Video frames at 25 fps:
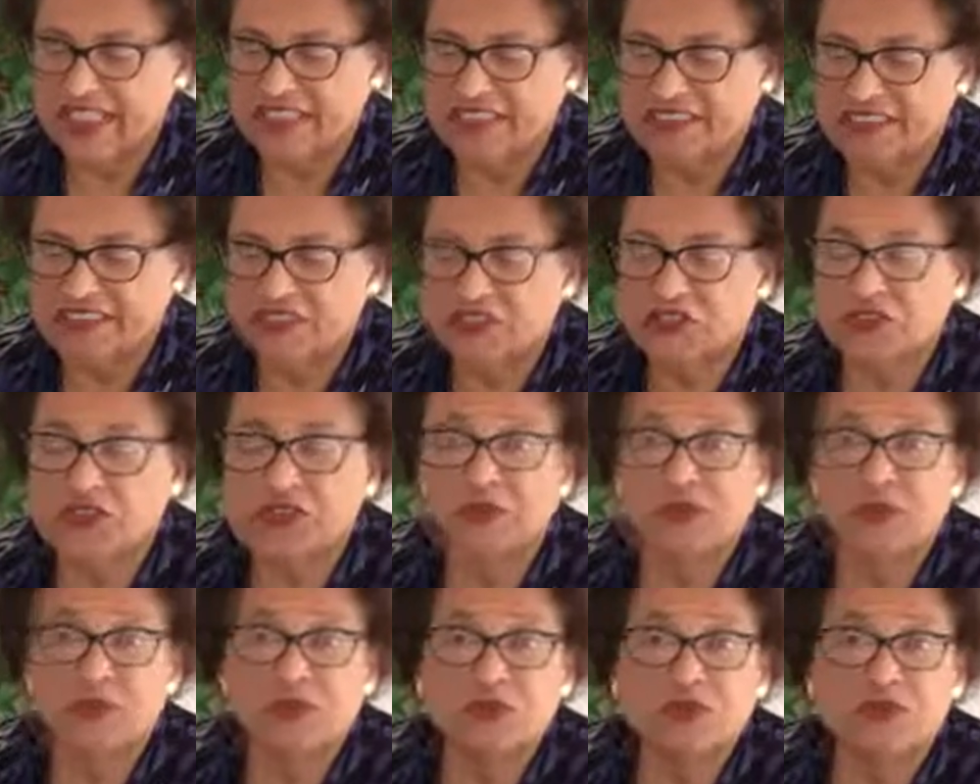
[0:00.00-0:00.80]
And the
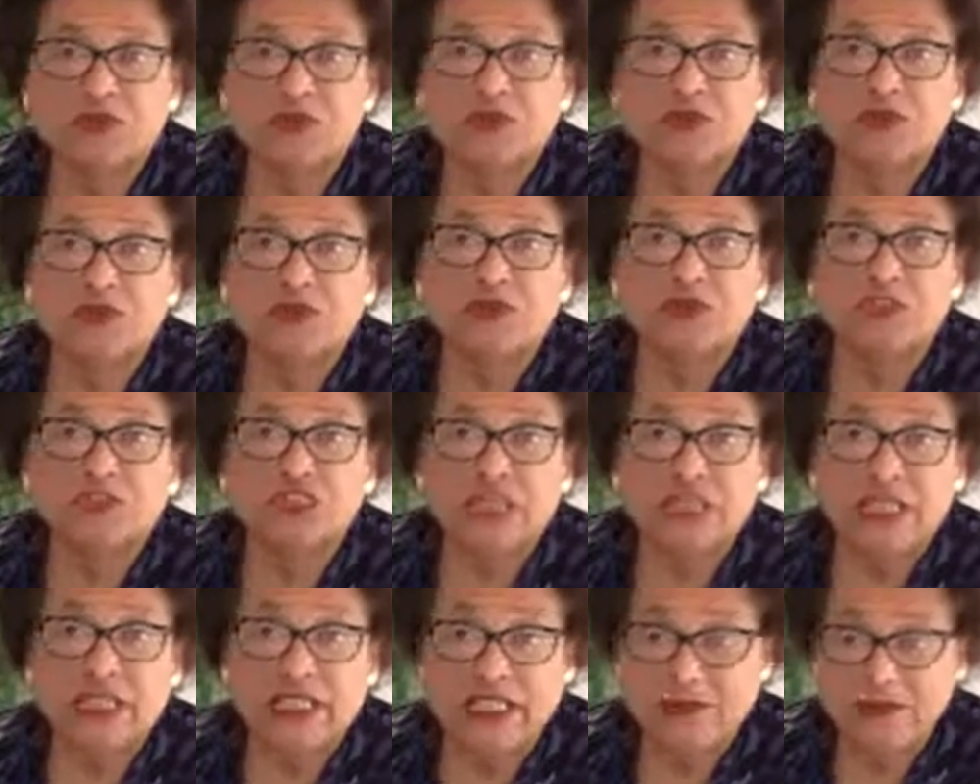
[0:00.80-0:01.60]
scripture is from
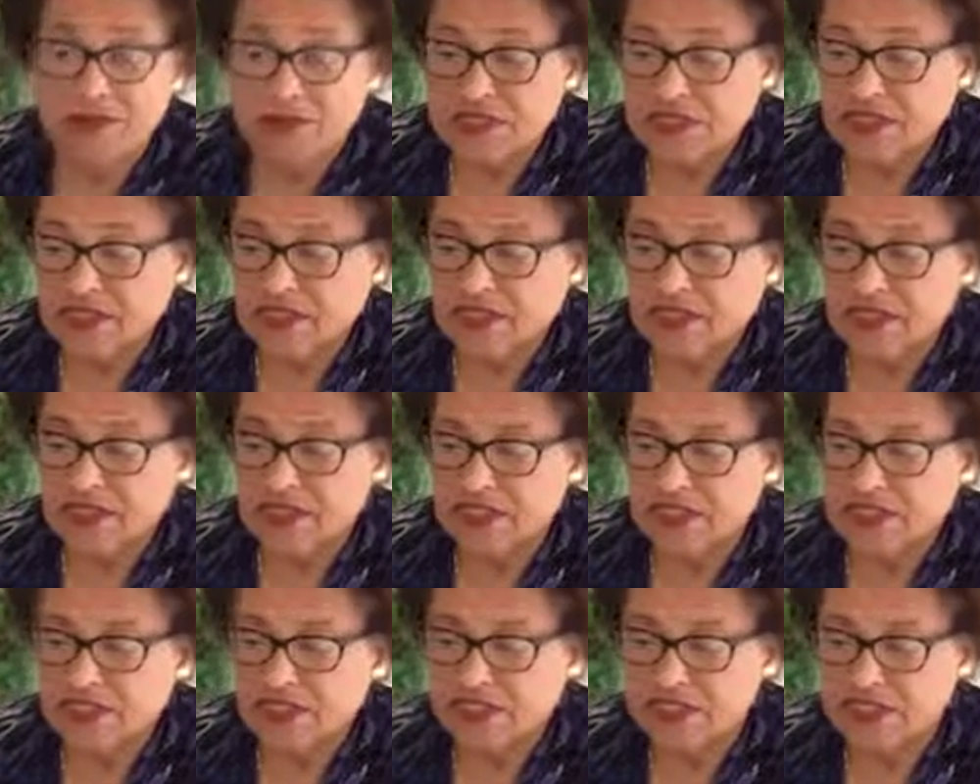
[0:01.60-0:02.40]
James
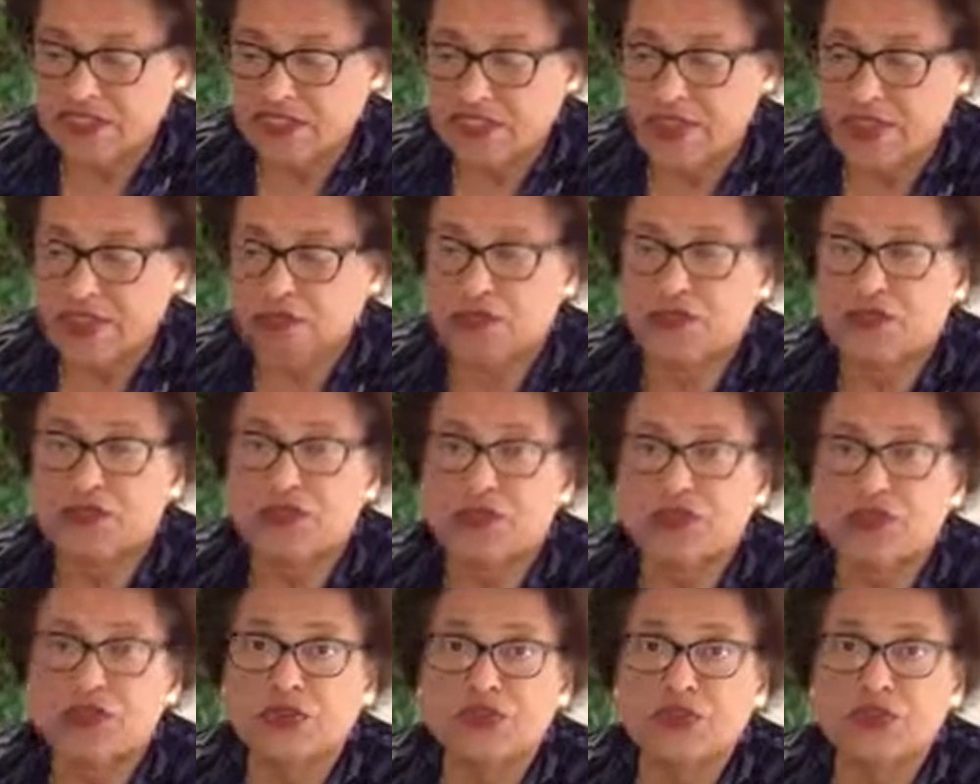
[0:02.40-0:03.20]
chapter
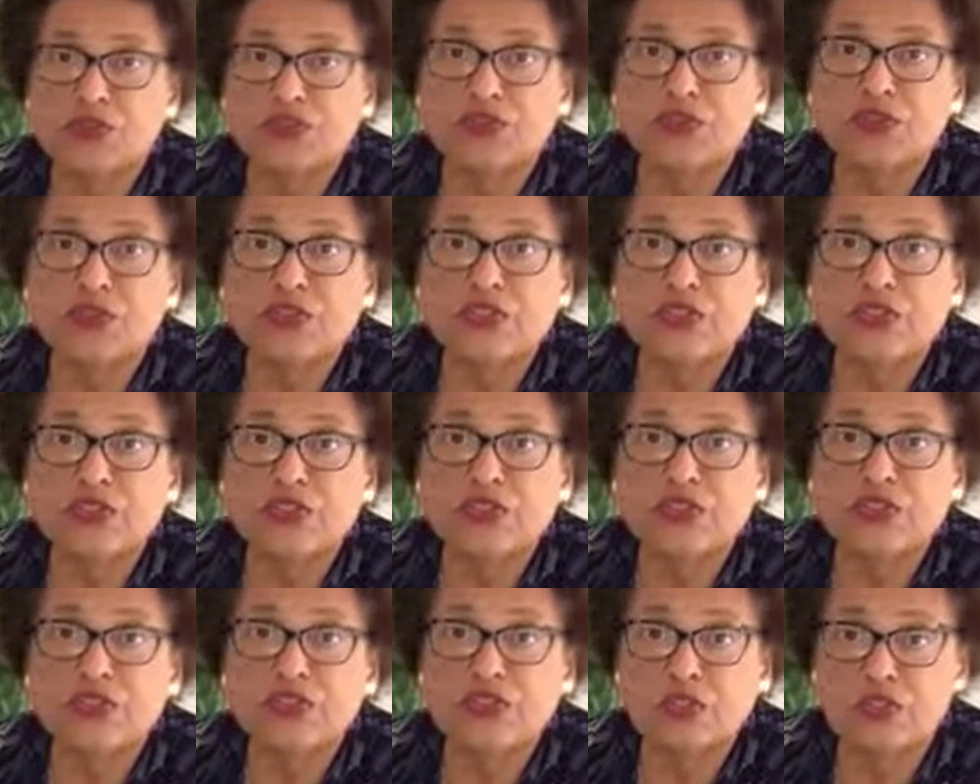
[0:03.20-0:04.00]
2,
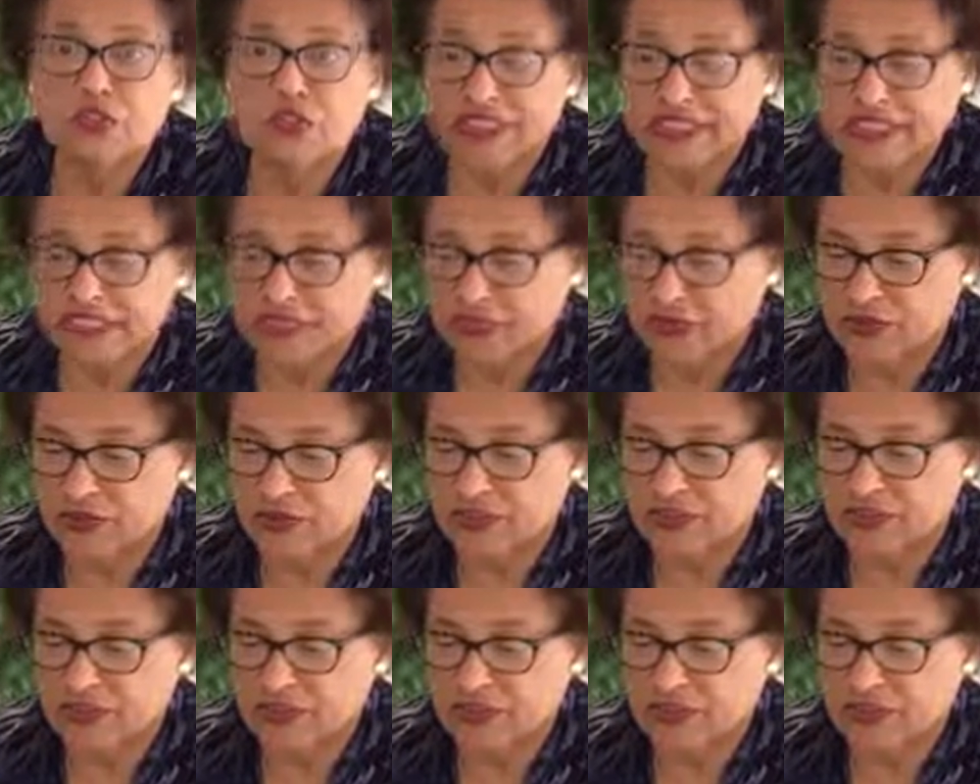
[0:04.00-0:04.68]
verse 22.